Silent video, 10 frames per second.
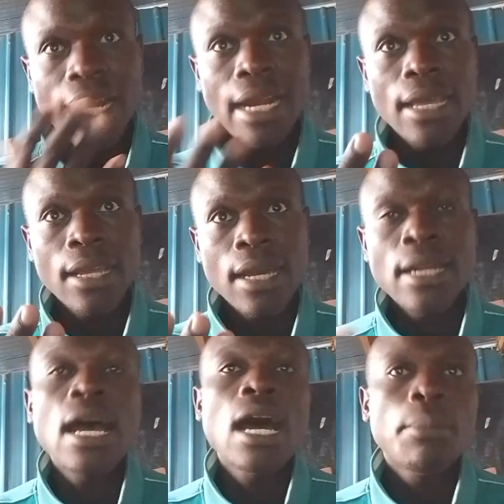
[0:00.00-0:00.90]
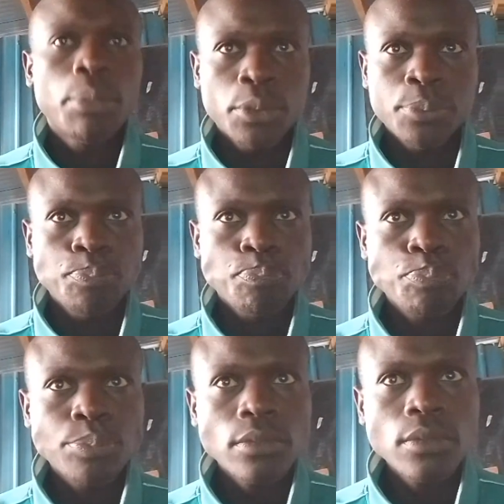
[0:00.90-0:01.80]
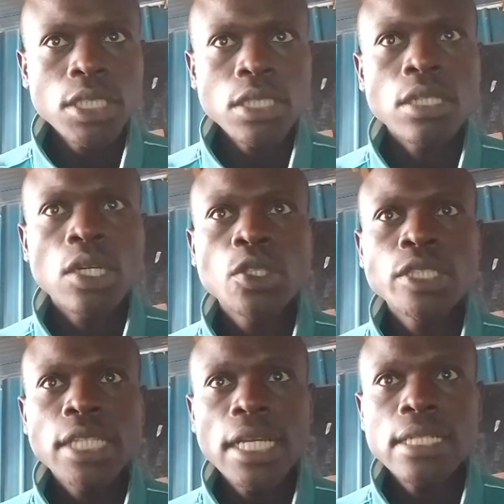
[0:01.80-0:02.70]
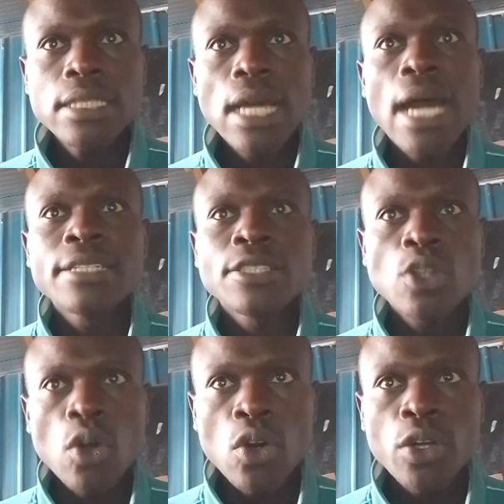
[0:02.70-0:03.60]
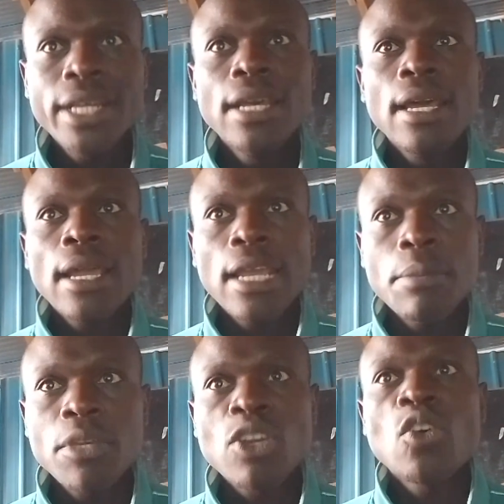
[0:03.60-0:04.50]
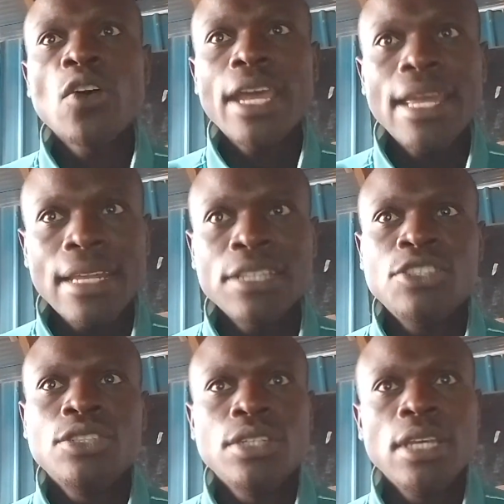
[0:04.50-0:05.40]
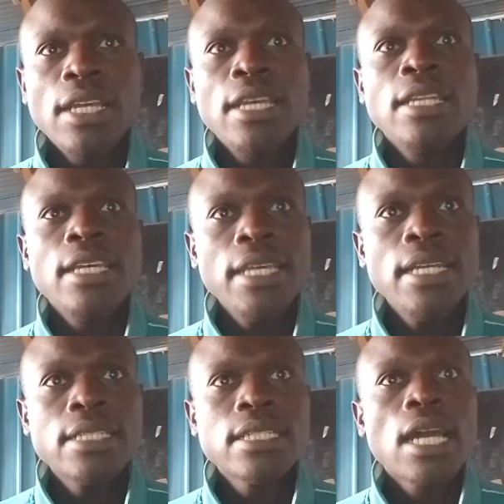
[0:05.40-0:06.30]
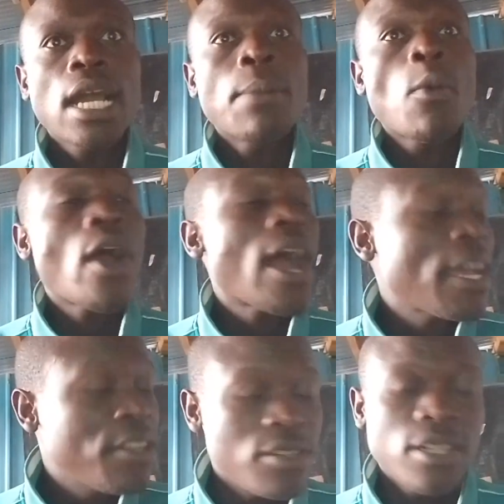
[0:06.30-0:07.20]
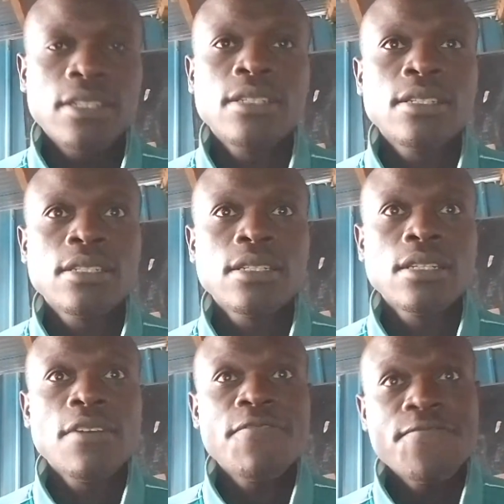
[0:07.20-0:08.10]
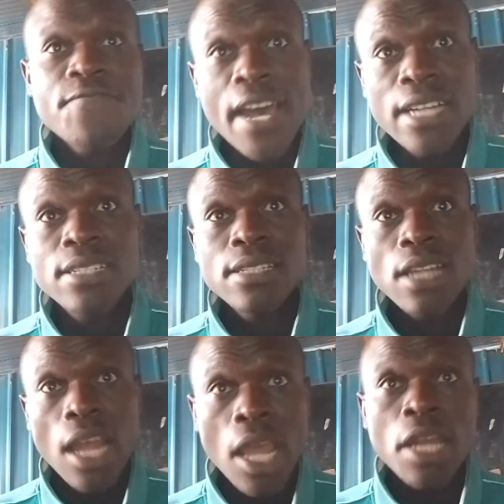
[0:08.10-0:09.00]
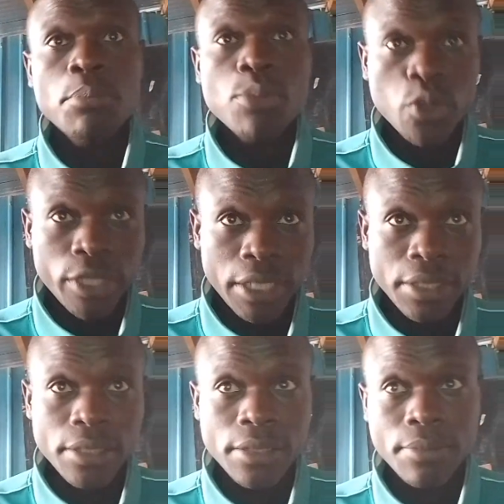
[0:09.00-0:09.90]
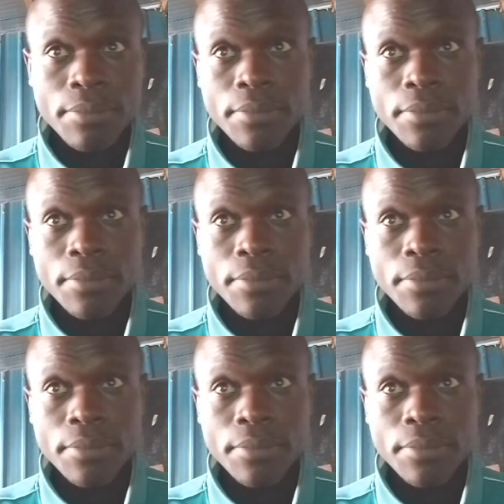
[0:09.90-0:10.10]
like an apple, contains a stored chemical energy in its carbohydrates, fats, and proteins.